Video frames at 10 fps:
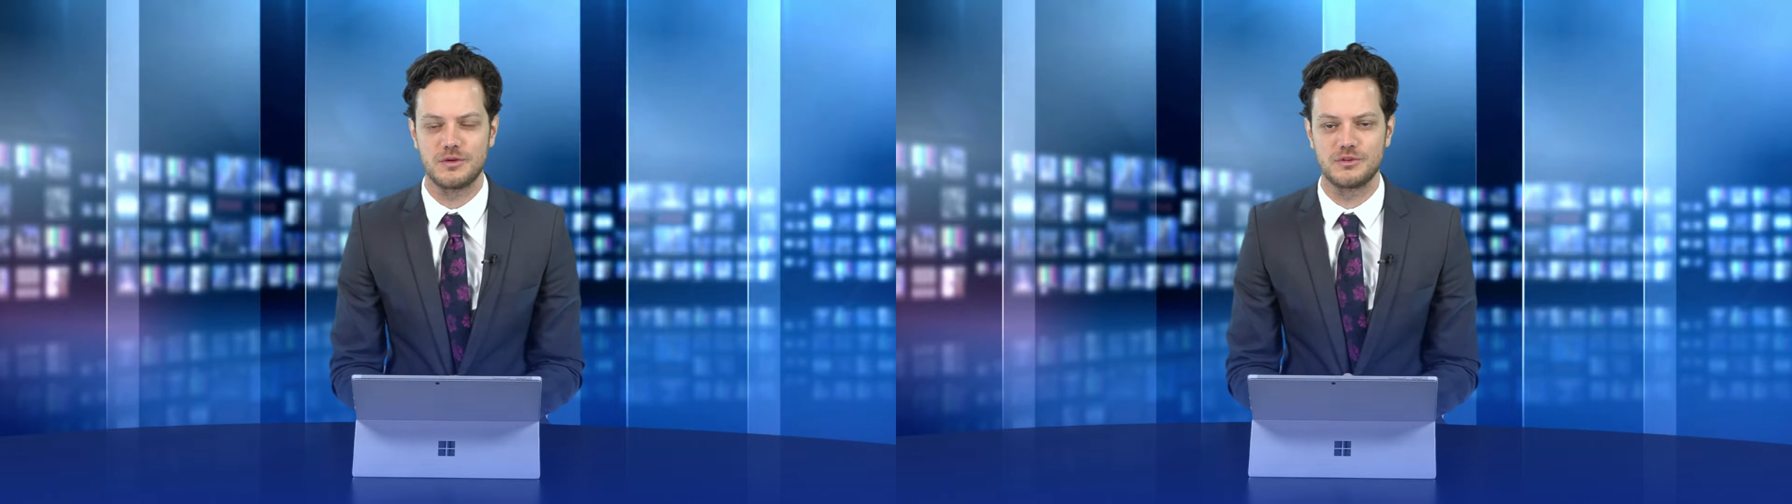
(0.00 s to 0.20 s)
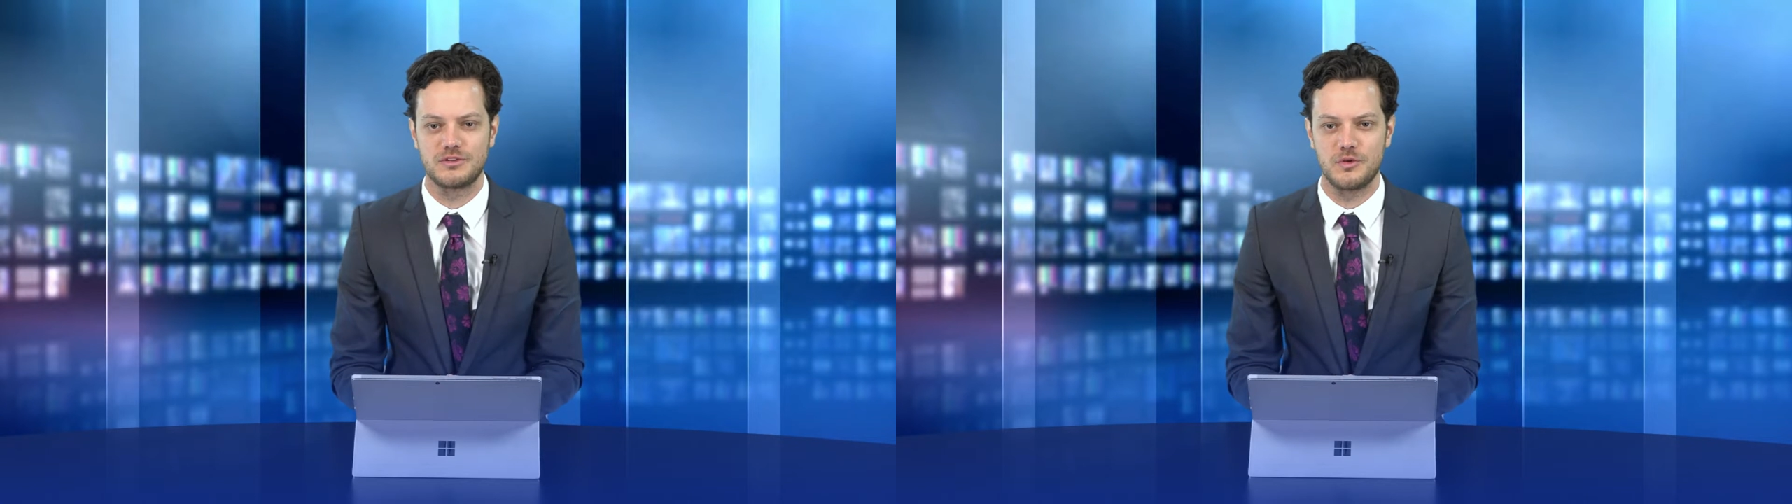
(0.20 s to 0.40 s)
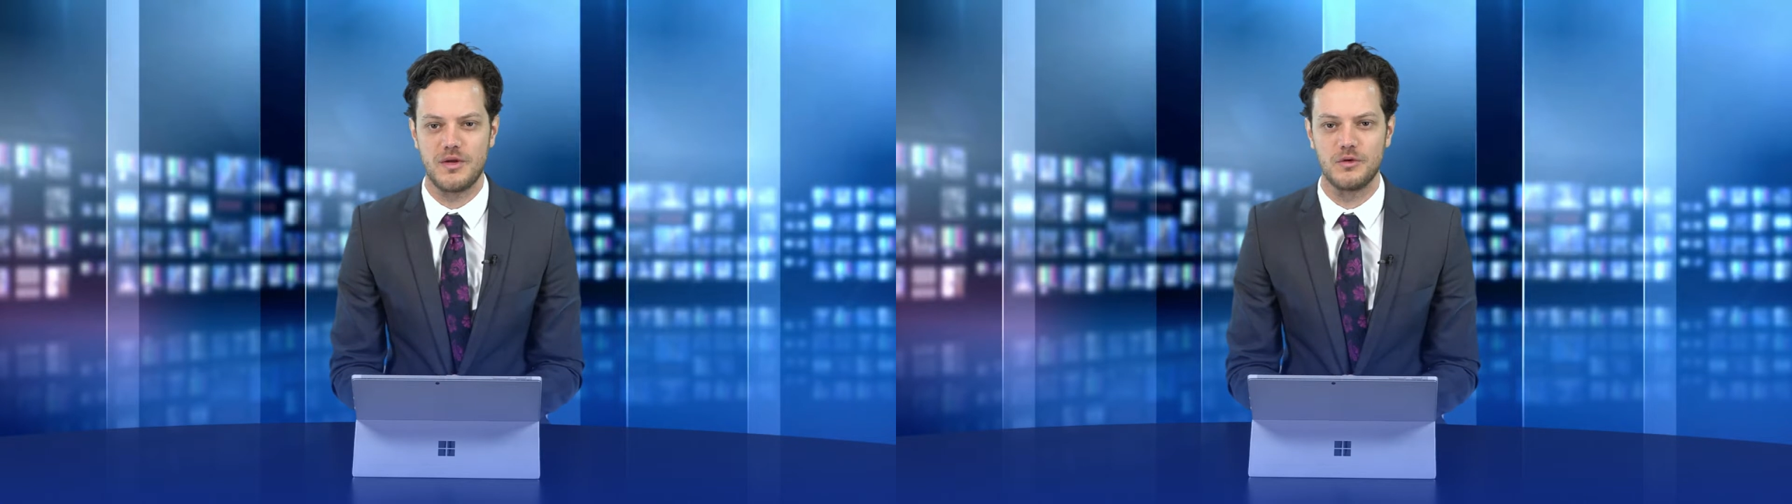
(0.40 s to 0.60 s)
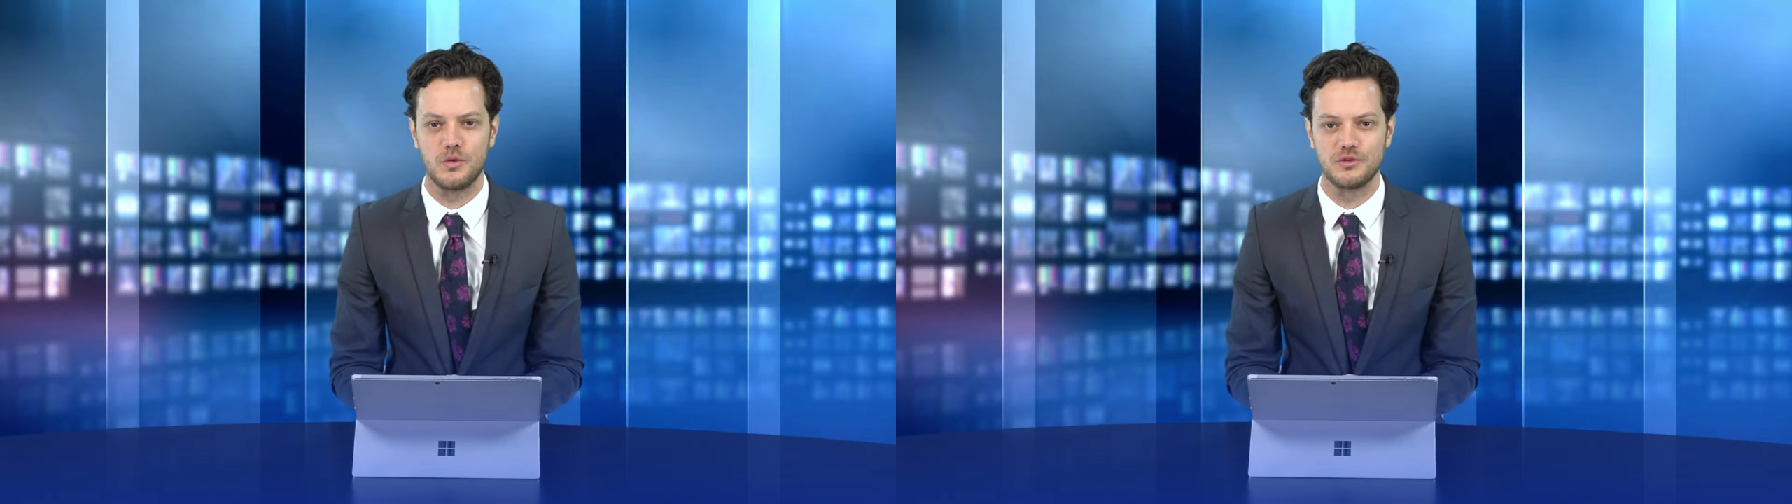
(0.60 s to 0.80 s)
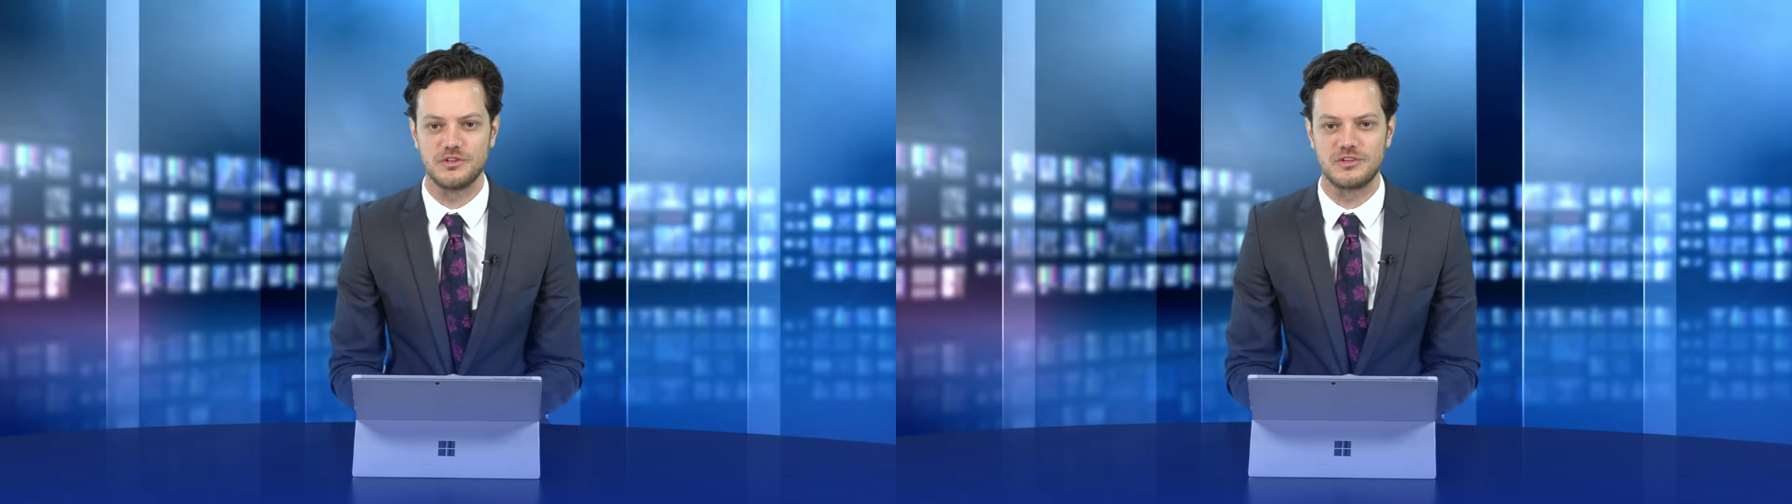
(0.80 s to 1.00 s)
There was 2 other
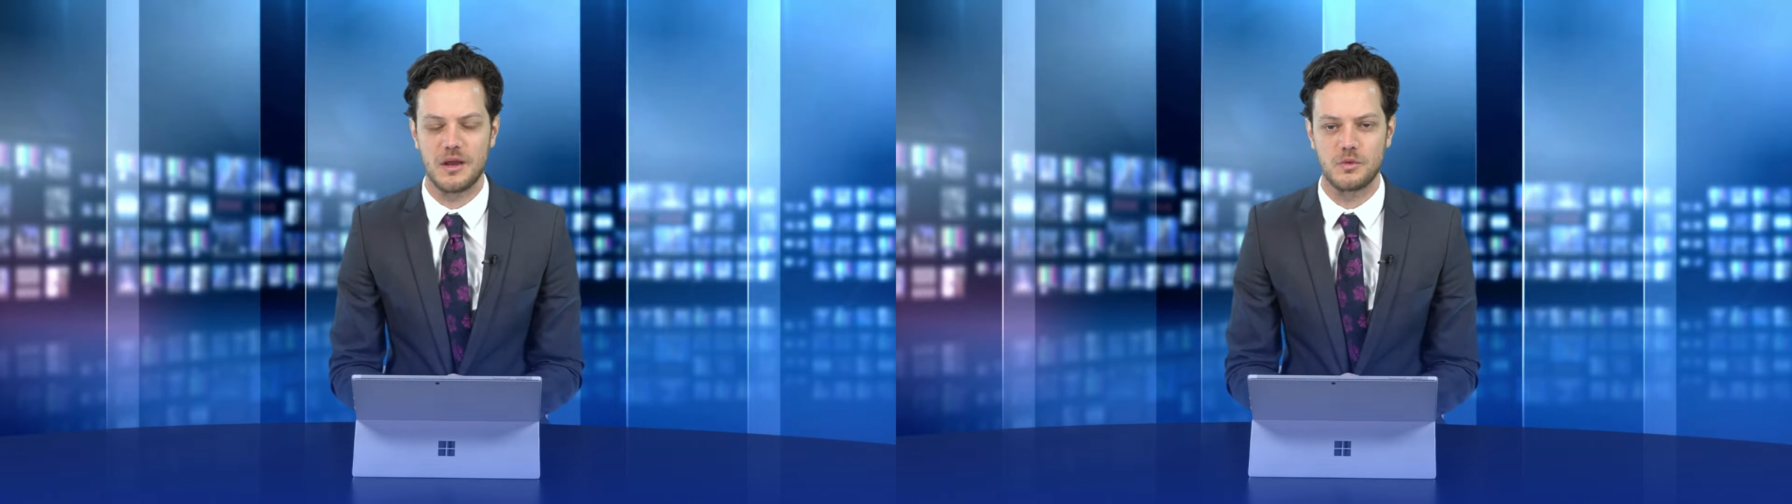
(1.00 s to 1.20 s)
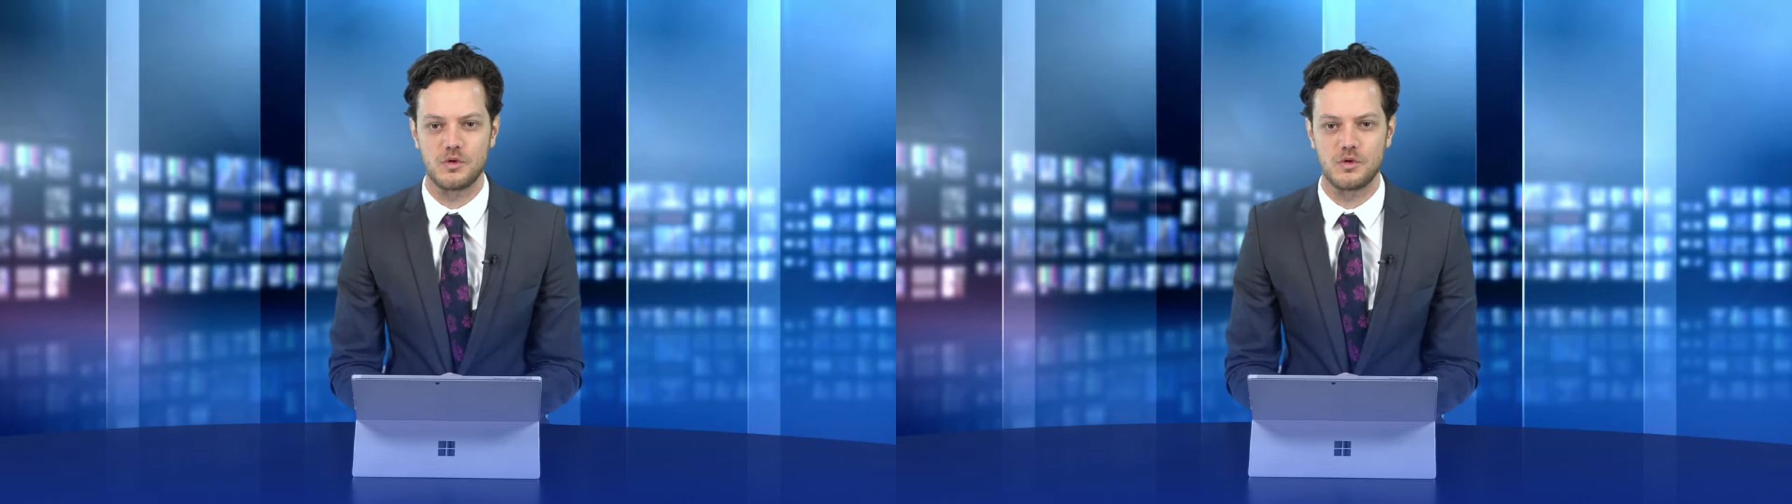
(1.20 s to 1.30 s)
horses that